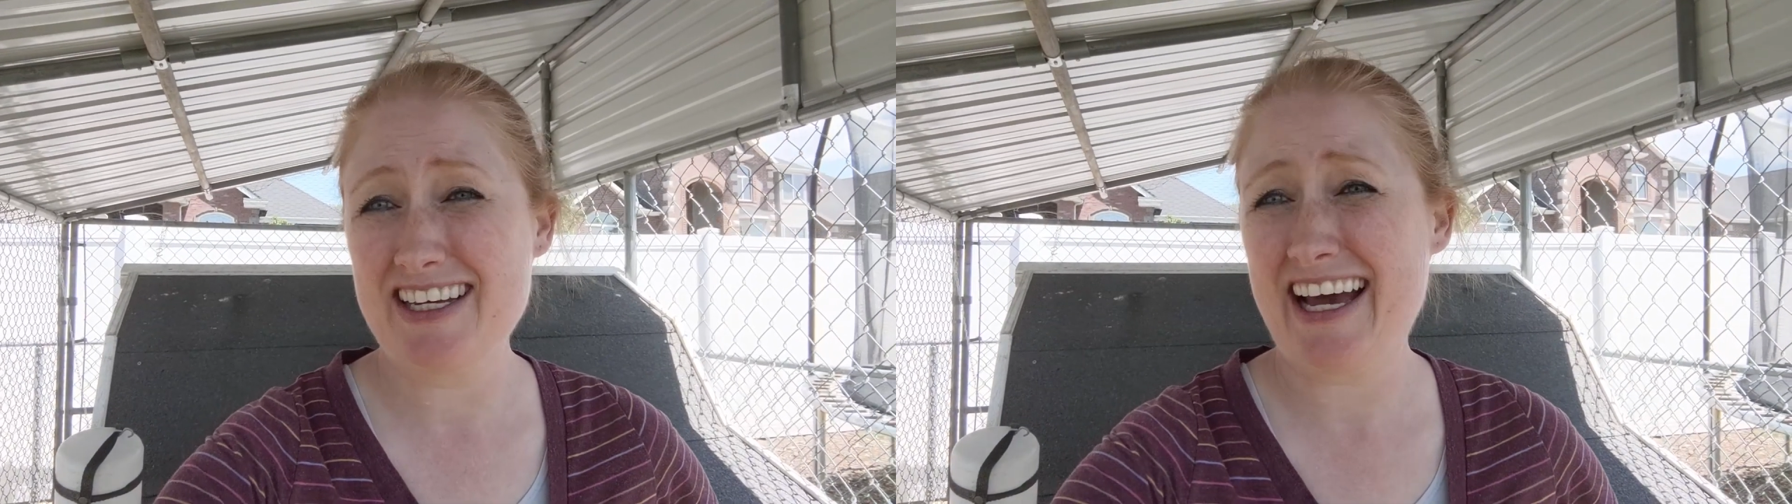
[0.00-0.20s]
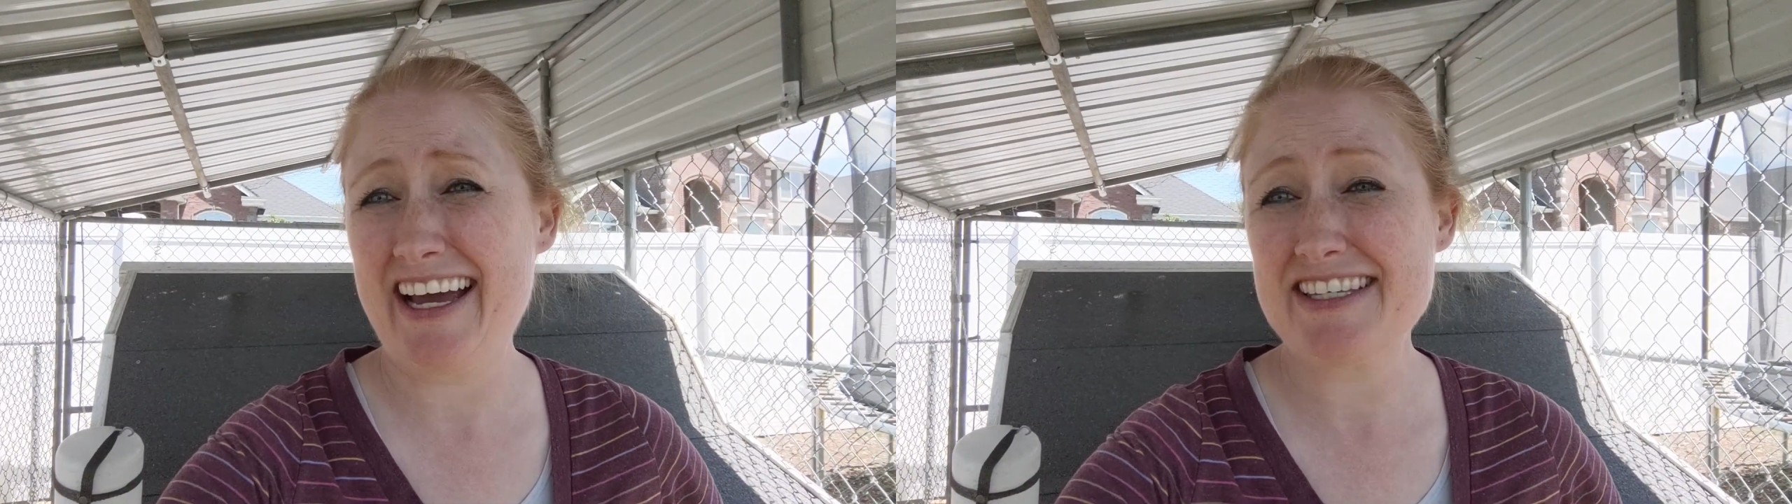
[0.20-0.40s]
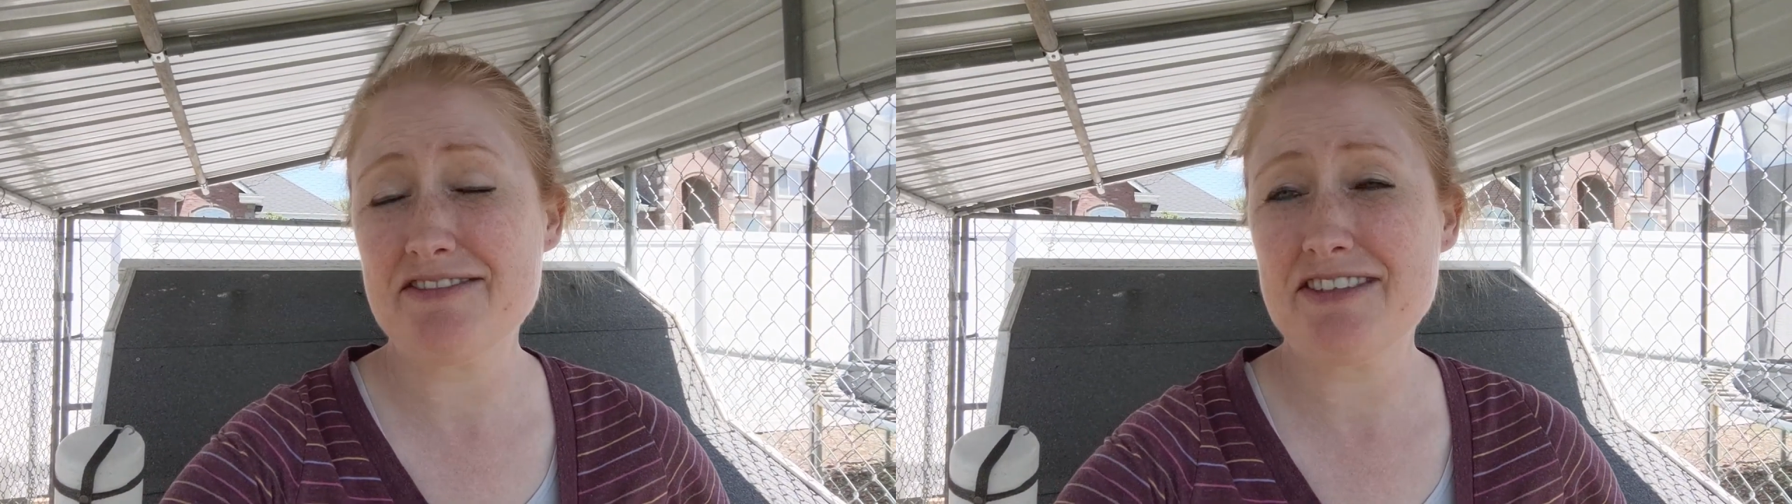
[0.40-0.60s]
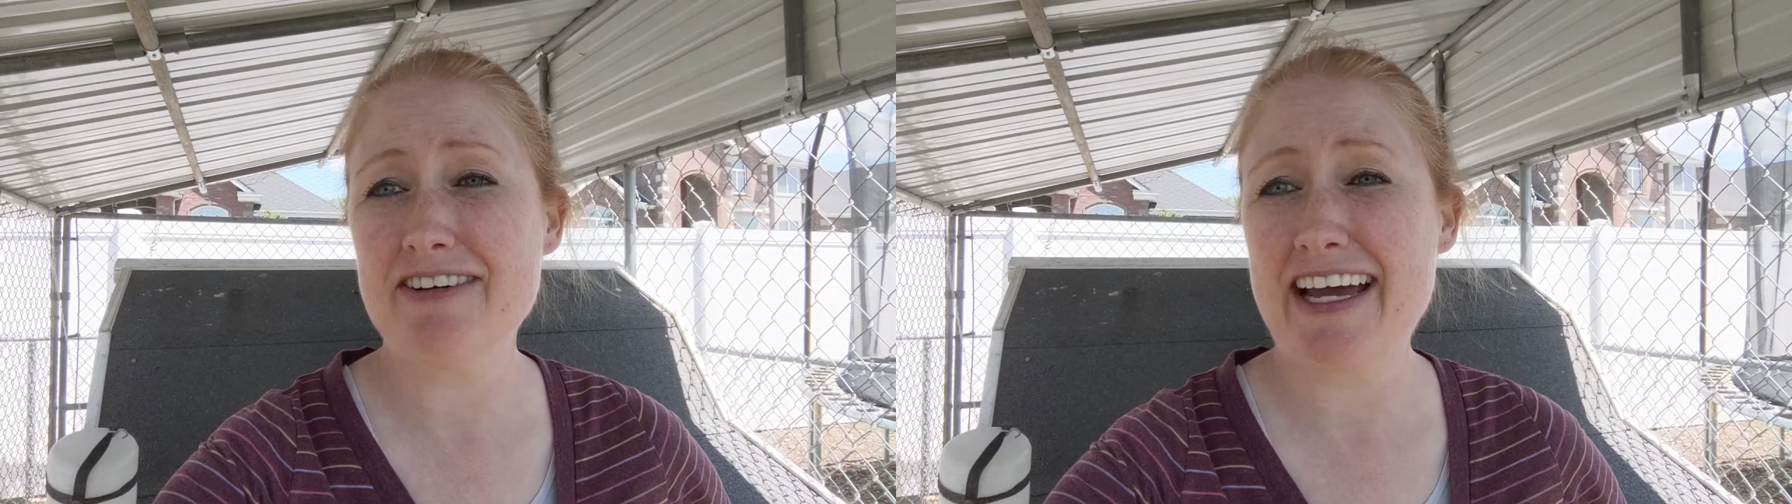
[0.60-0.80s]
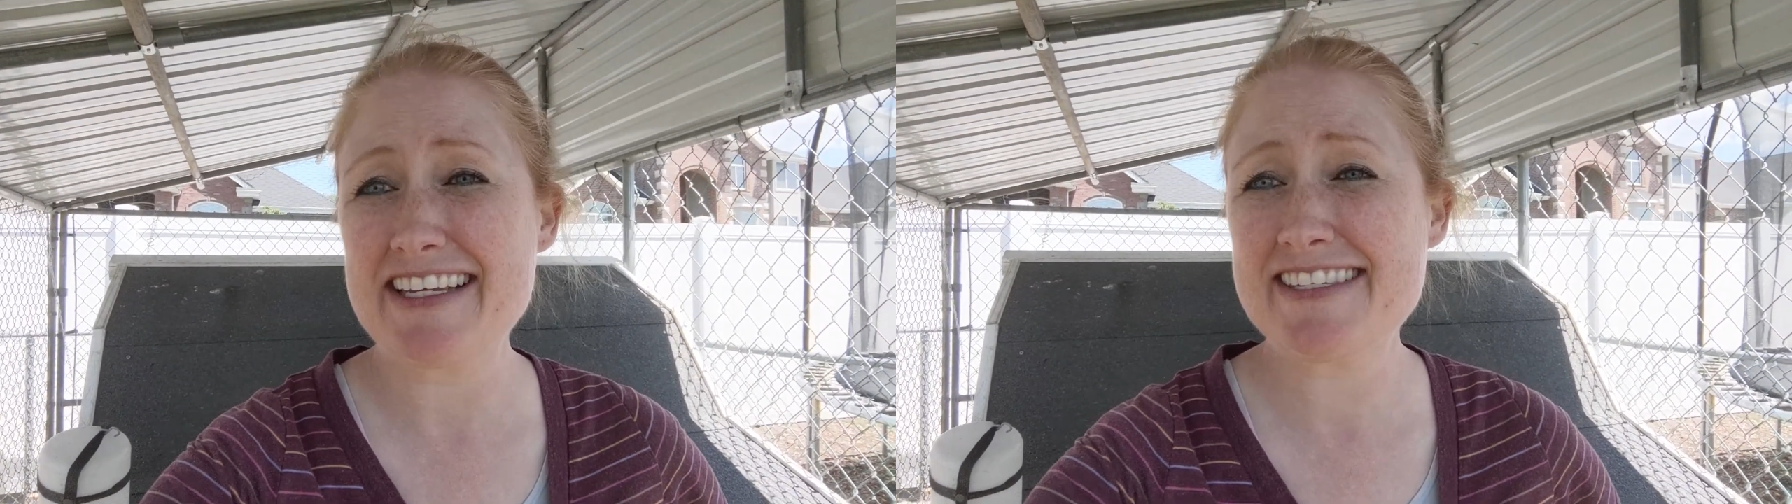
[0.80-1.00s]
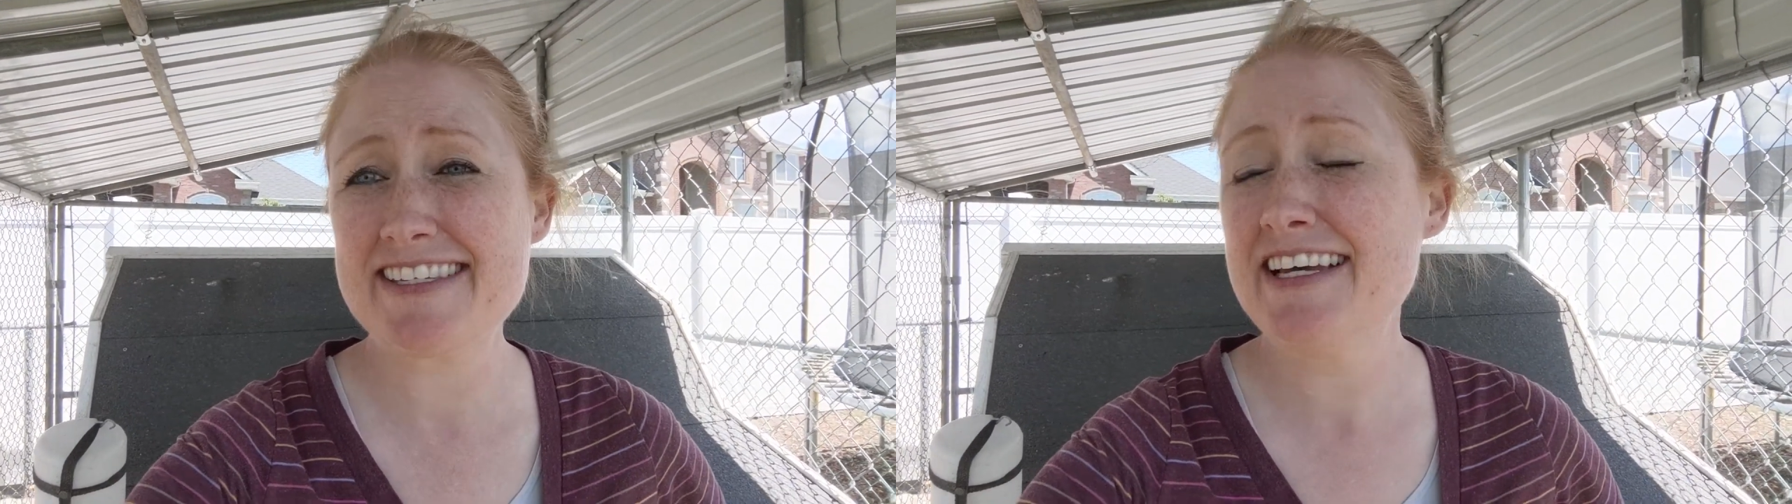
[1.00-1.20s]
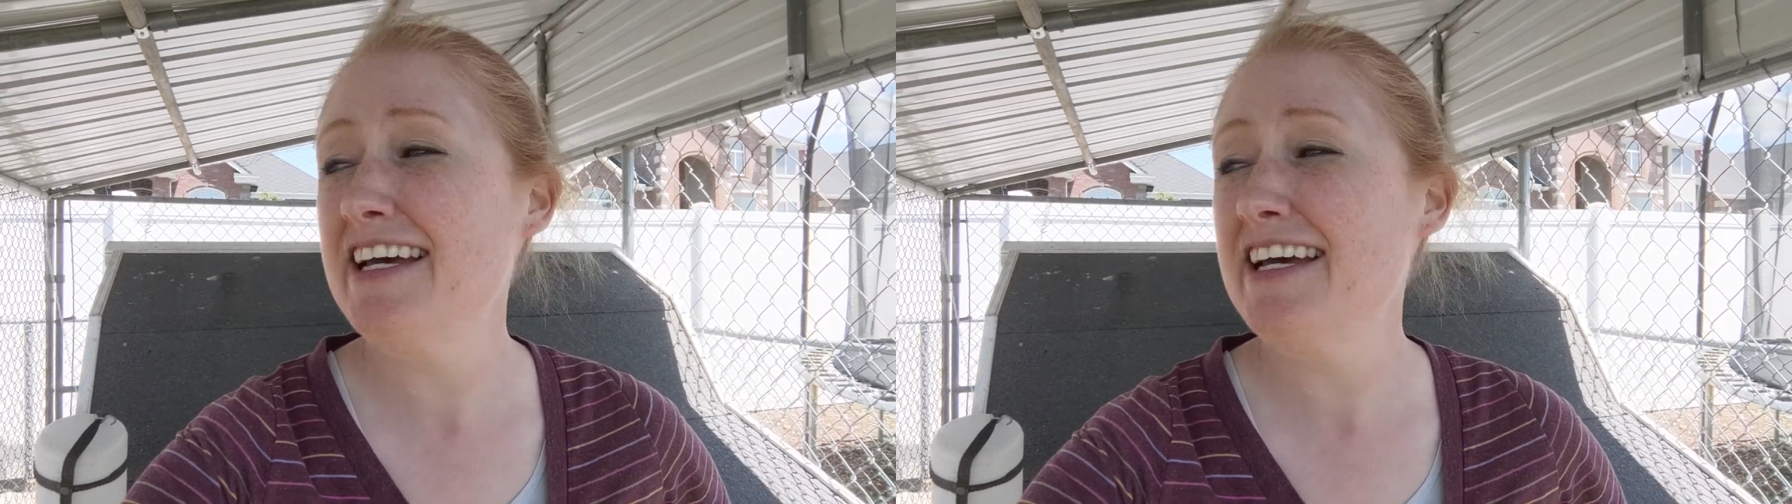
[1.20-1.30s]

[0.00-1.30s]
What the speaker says: kinds of advice